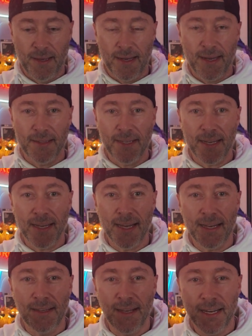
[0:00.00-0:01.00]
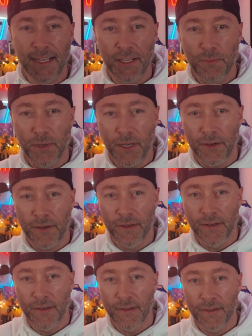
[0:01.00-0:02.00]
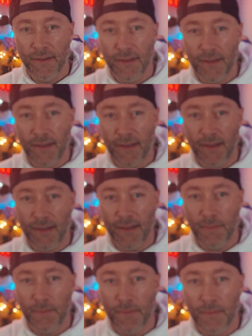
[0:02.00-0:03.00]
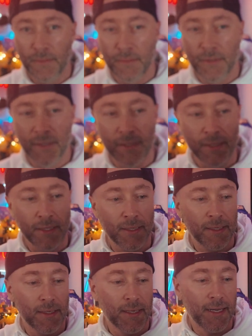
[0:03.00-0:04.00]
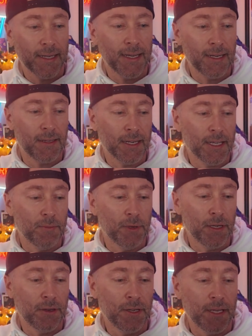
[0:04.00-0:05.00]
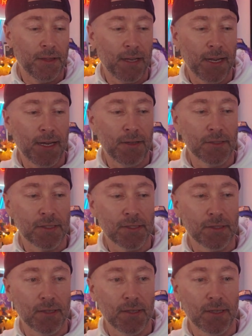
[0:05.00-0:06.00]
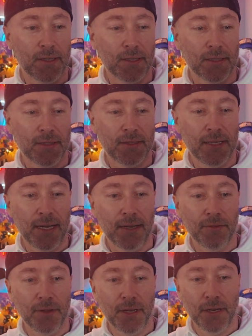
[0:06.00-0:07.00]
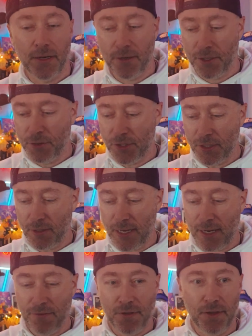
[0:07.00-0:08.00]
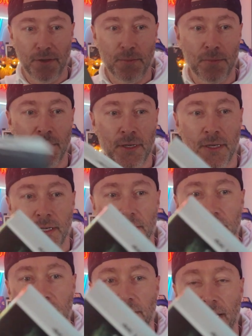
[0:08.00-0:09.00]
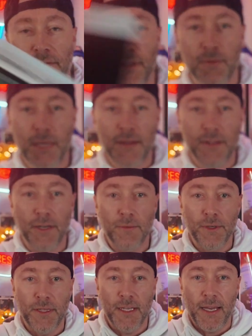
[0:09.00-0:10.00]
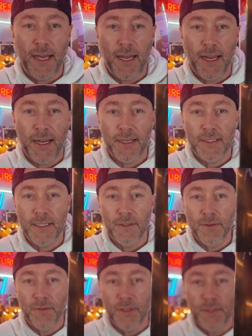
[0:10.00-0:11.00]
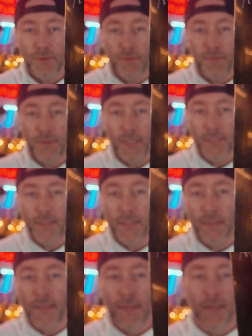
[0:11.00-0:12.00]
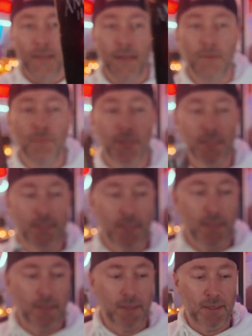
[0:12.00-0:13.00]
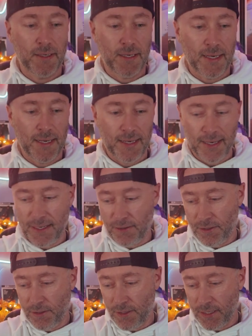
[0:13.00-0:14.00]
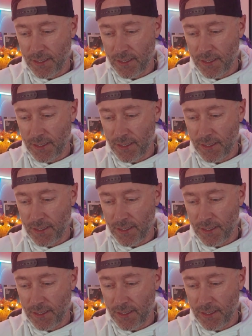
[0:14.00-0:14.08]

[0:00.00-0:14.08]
I think I kind of like it better. I kind of like it better. You got the house down there. You still have him out there with the axe. I know everything's reflecting. But I don't know.